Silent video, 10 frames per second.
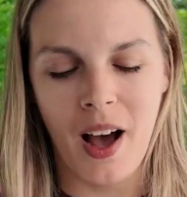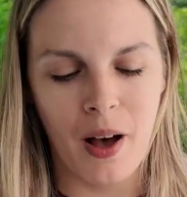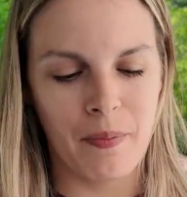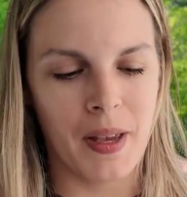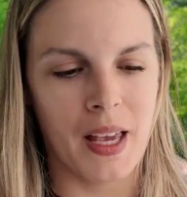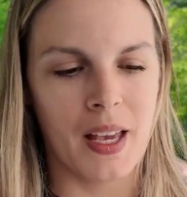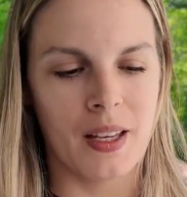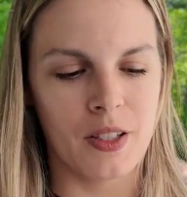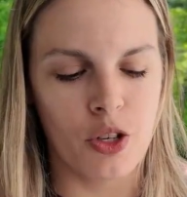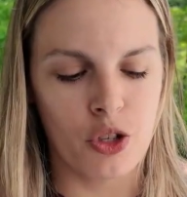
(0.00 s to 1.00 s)
up
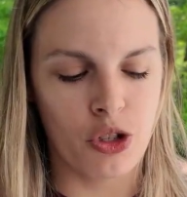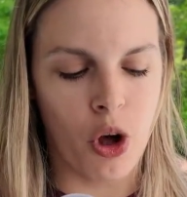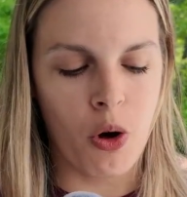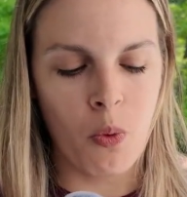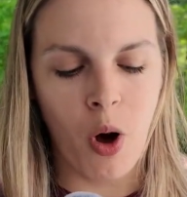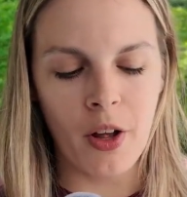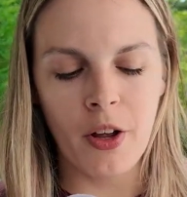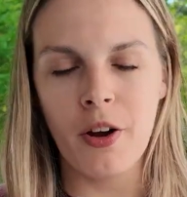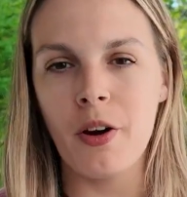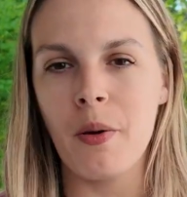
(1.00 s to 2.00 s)
is
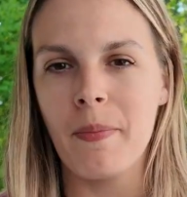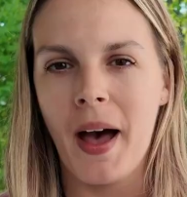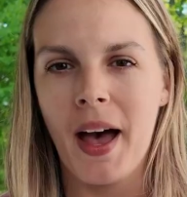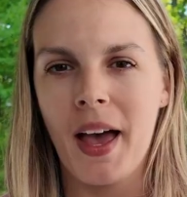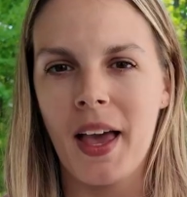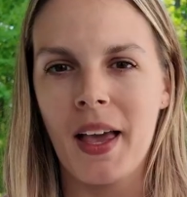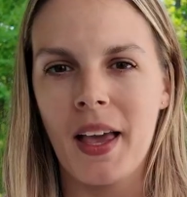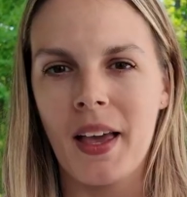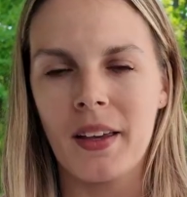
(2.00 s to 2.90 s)
Saltwater by